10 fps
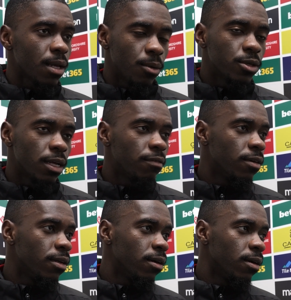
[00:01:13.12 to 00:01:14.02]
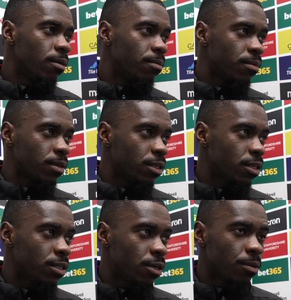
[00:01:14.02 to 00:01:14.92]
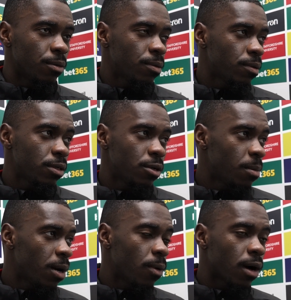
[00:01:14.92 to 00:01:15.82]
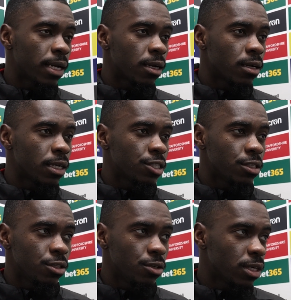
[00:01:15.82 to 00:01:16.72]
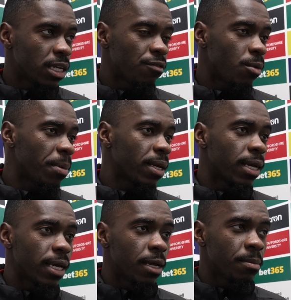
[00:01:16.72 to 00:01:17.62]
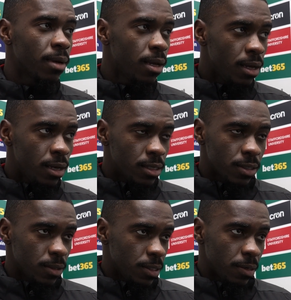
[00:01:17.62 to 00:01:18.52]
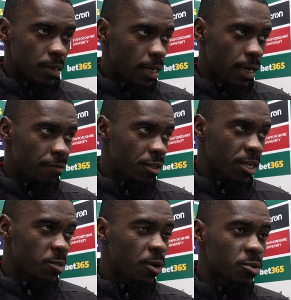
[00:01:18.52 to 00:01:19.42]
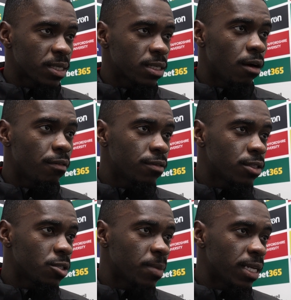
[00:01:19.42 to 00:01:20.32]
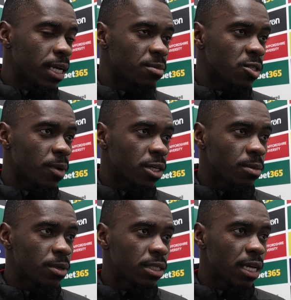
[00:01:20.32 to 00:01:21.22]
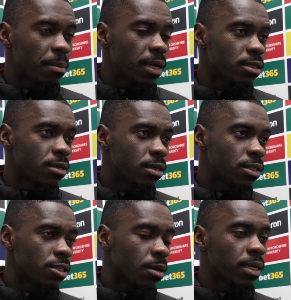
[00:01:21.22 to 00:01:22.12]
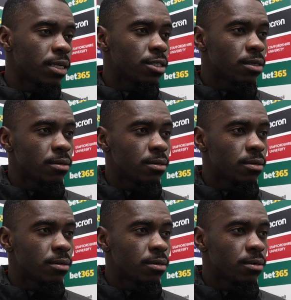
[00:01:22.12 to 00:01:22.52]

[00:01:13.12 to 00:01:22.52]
Most definitely, you know, no matter what kind of condition you do, you can never replicate a game. So, you know, I have to expose myself to as many games as possible to get back to top condition.